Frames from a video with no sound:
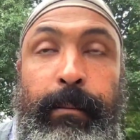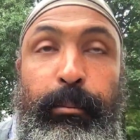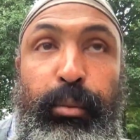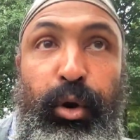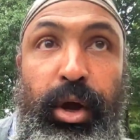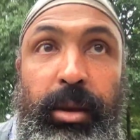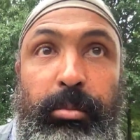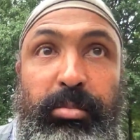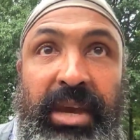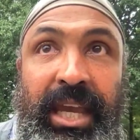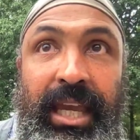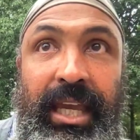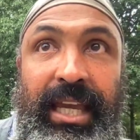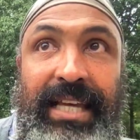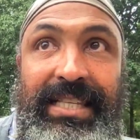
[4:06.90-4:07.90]
point
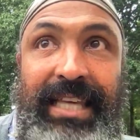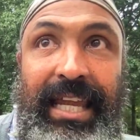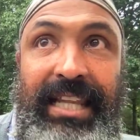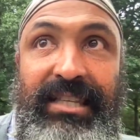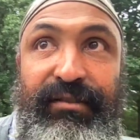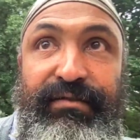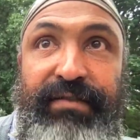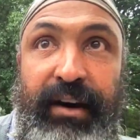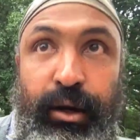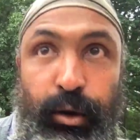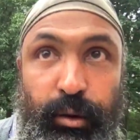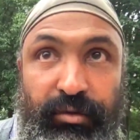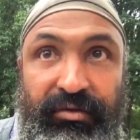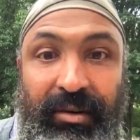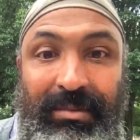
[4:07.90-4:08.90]
being is that it's a
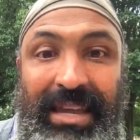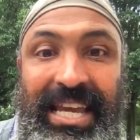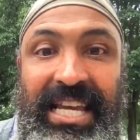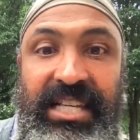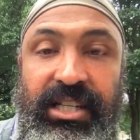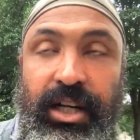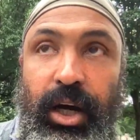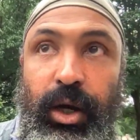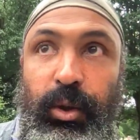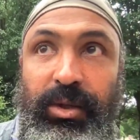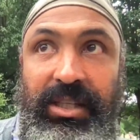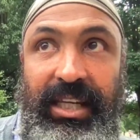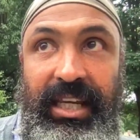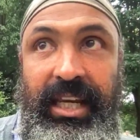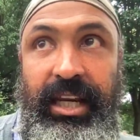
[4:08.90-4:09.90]
funnel from the East Coast
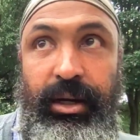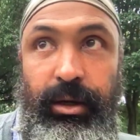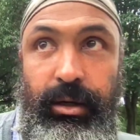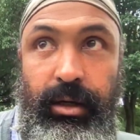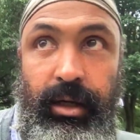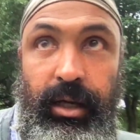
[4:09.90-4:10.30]
to here.